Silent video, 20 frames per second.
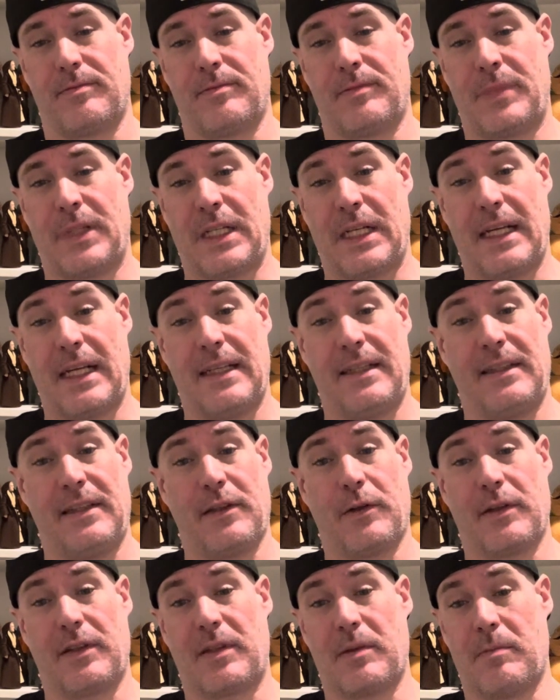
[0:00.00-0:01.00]
but I deal
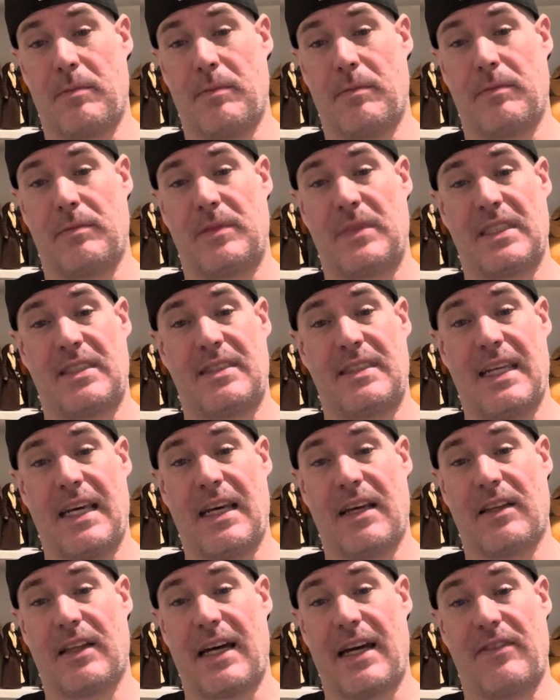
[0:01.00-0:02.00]
with them to stay
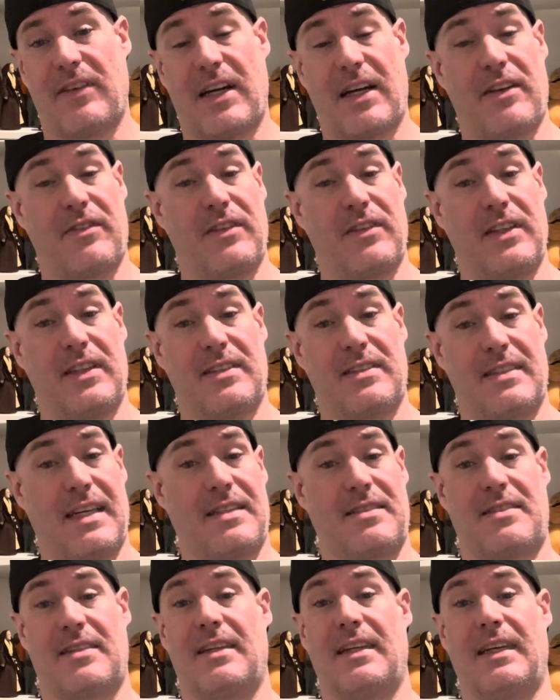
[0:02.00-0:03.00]
alive out of a
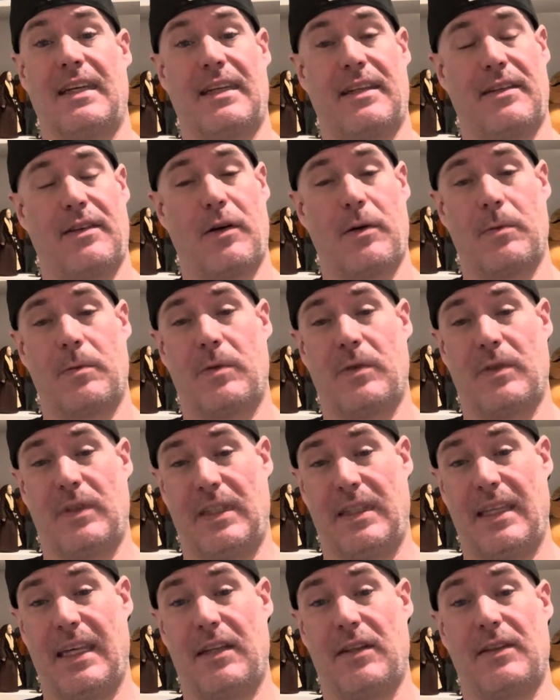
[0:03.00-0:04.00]
necessity, and hopefully
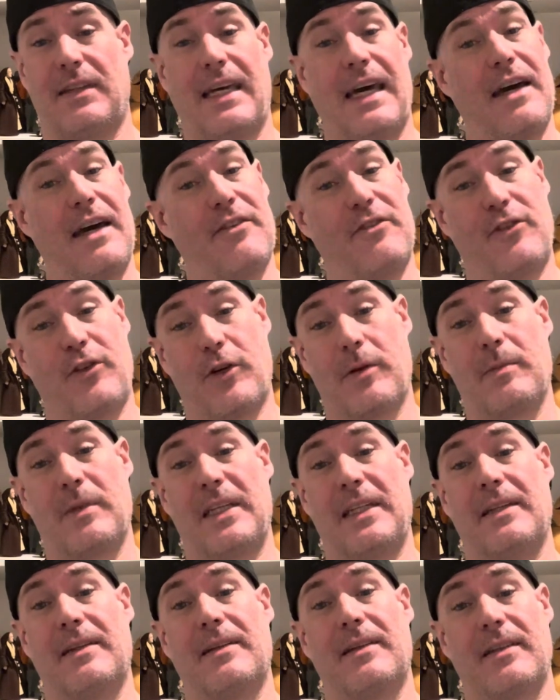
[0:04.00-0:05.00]
they do that for
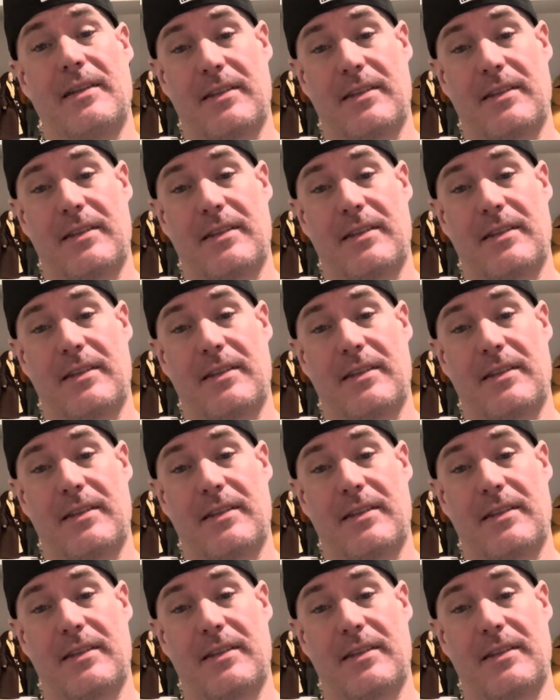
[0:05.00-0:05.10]
me.